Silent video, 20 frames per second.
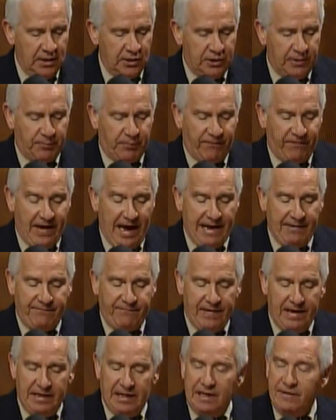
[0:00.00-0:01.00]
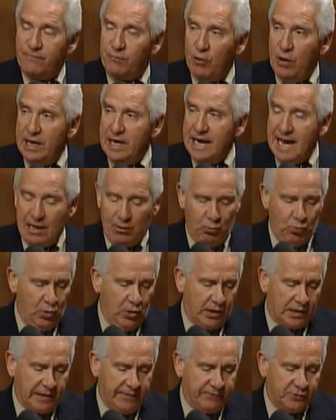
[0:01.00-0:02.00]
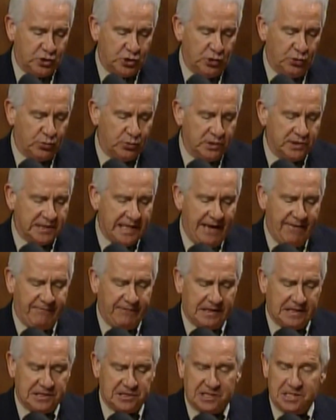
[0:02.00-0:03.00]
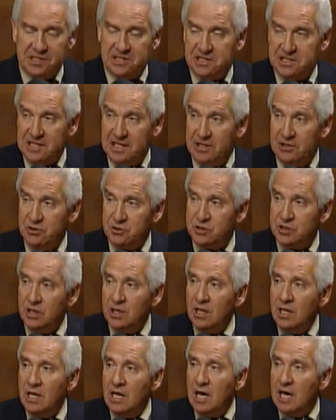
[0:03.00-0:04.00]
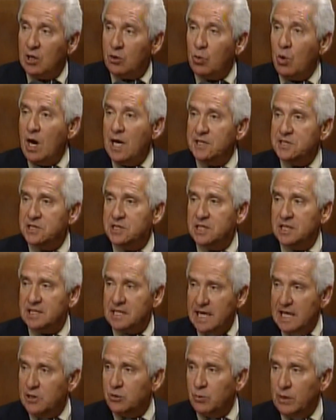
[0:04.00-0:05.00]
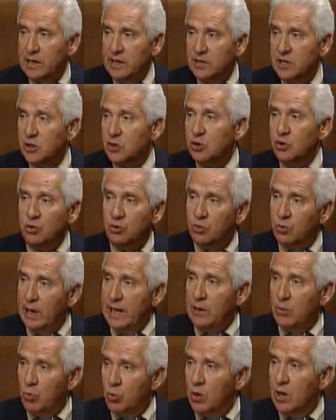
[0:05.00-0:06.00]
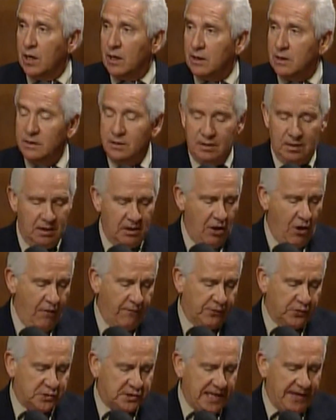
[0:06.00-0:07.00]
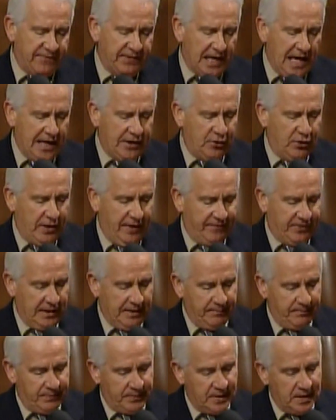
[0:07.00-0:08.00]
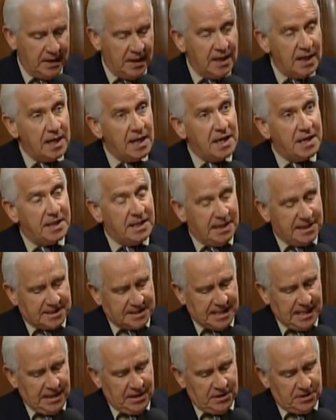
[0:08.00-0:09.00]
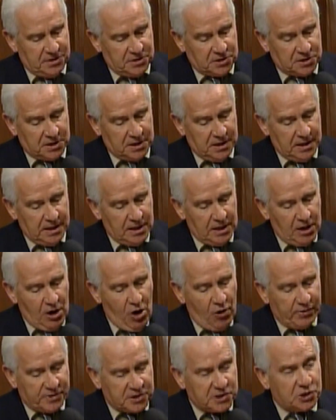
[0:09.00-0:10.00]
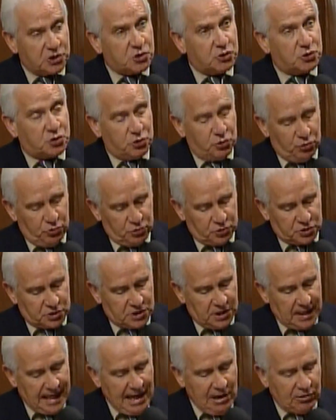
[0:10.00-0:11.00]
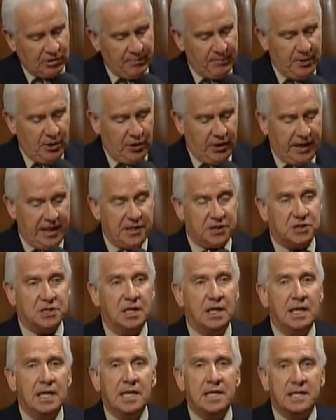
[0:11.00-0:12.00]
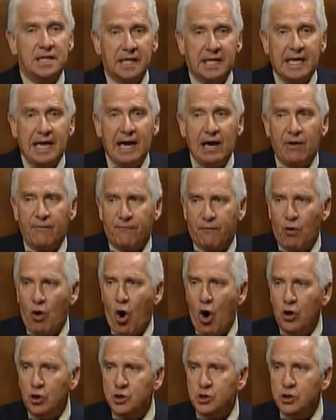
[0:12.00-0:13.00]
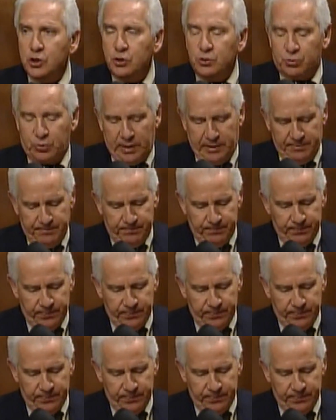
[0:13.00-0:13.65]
to provide funding for a network of children's advocacy centers across the country that do great work, over 700 of them. These centers are essential tools to allow communities to care for our children